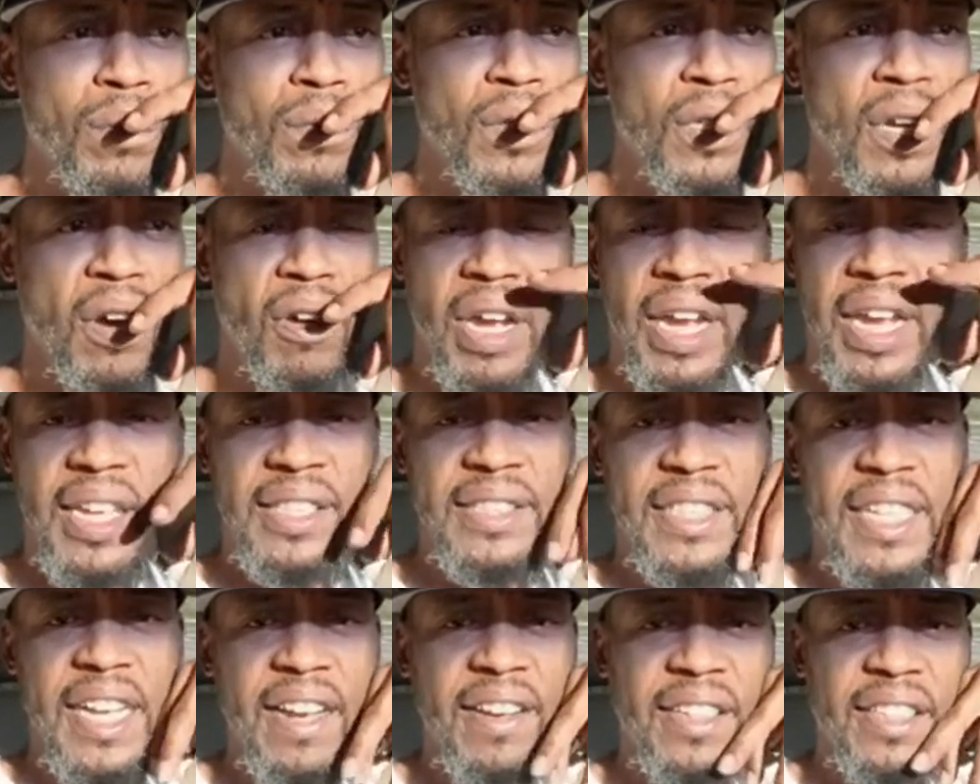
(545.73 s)

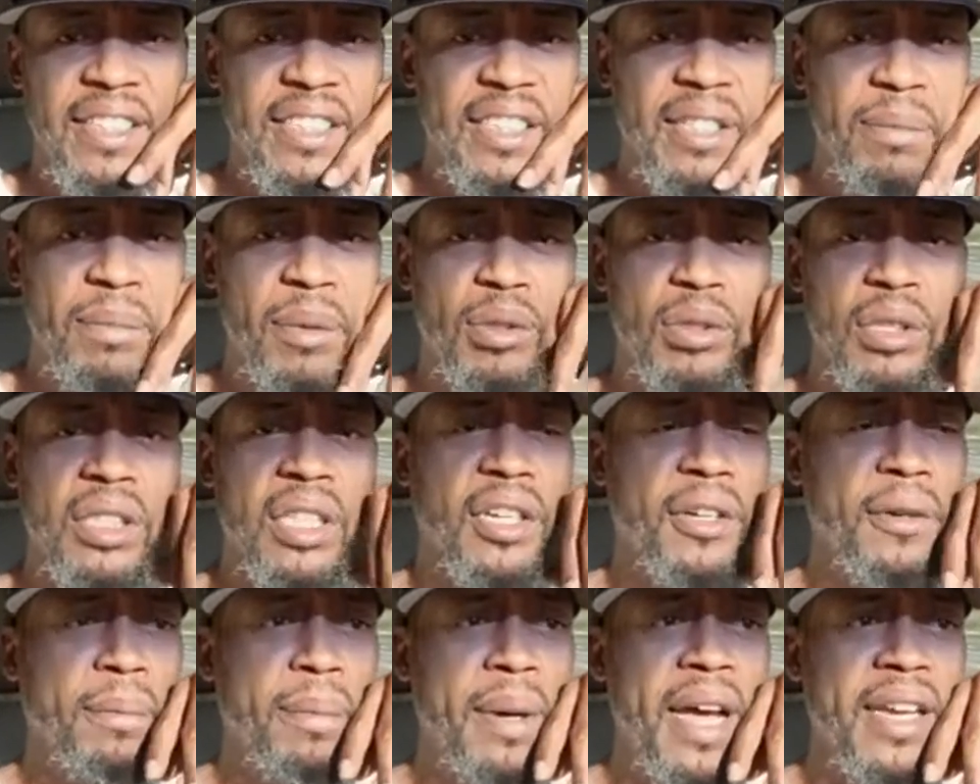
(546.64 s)
Hands down, he's the most
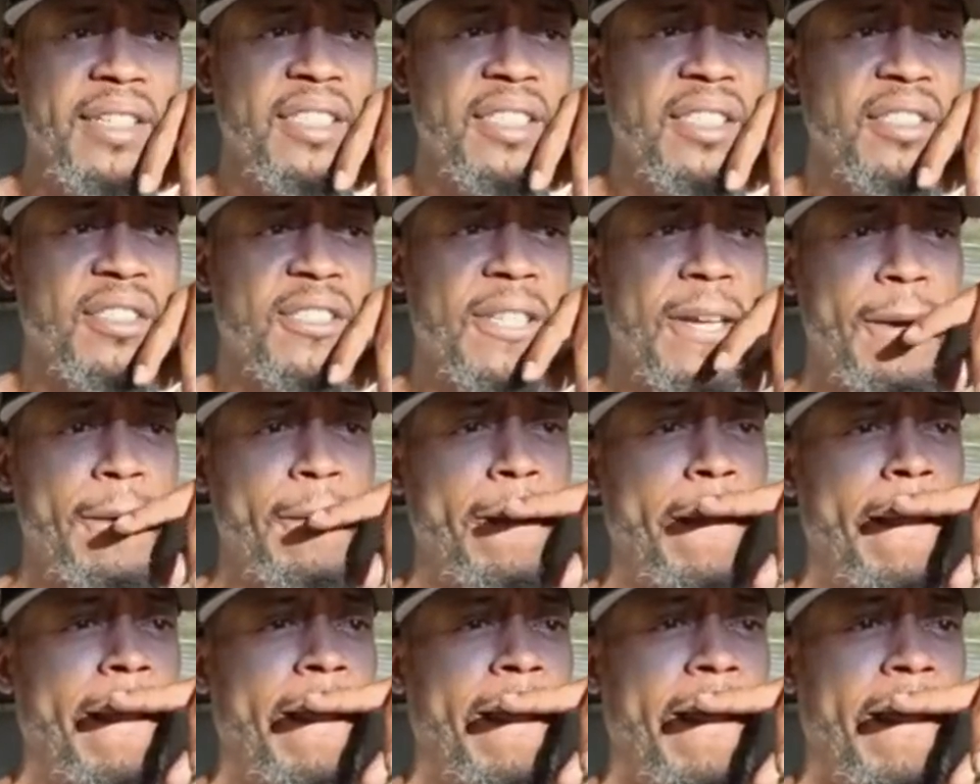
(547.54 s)
skilled boxer. So
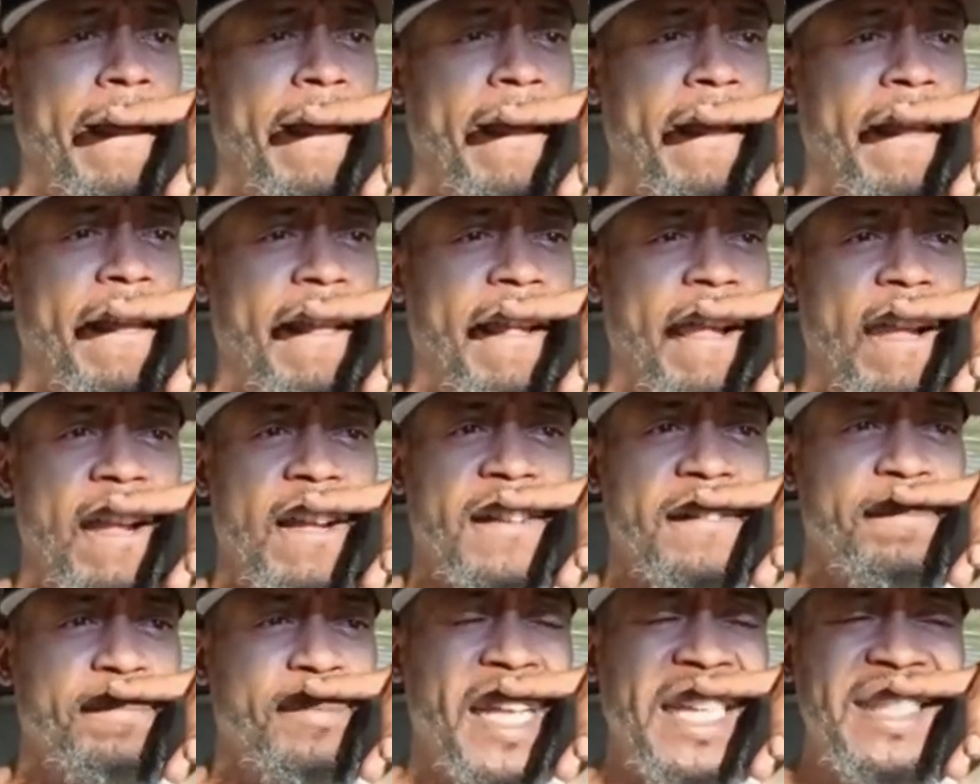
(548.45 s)

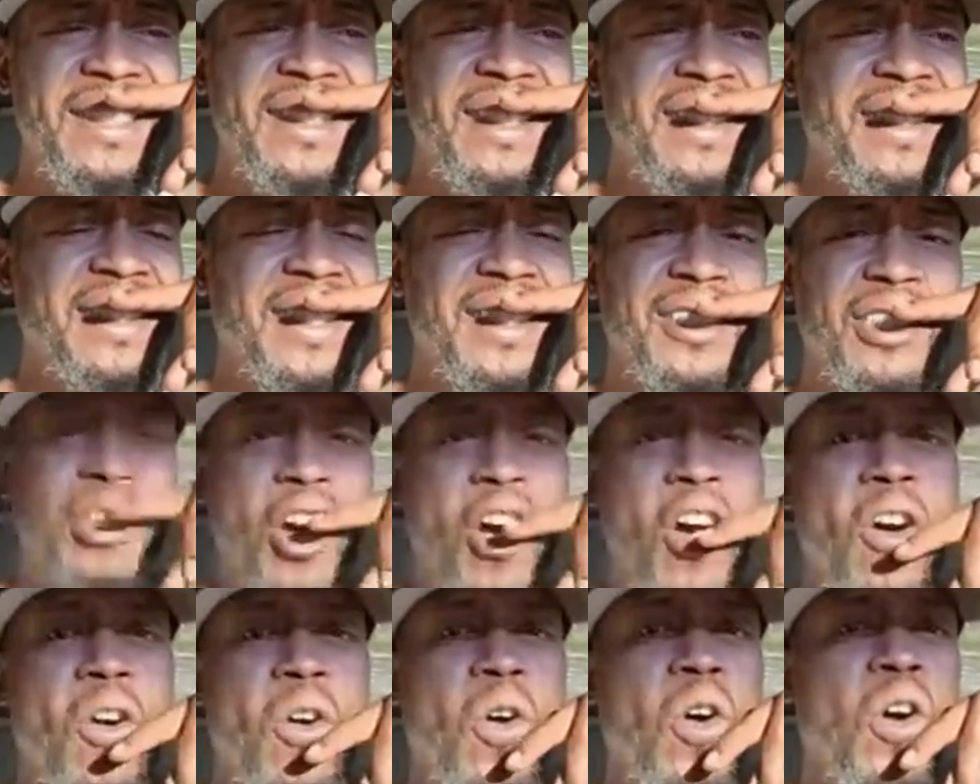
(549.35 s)
that's just a
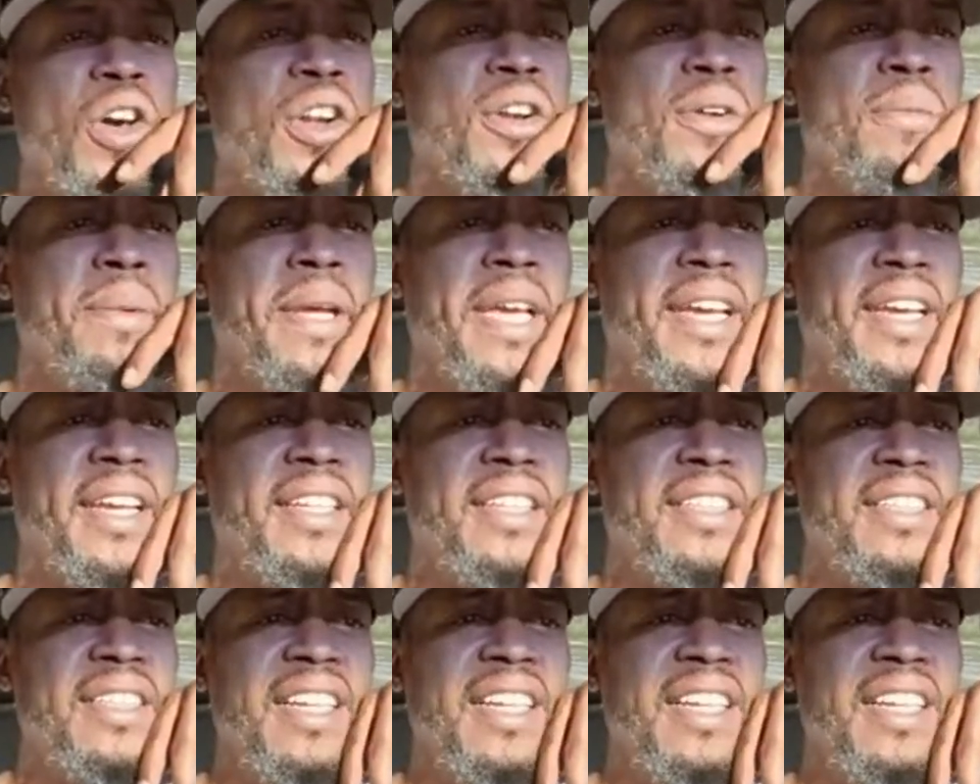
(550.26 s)
tall order, man.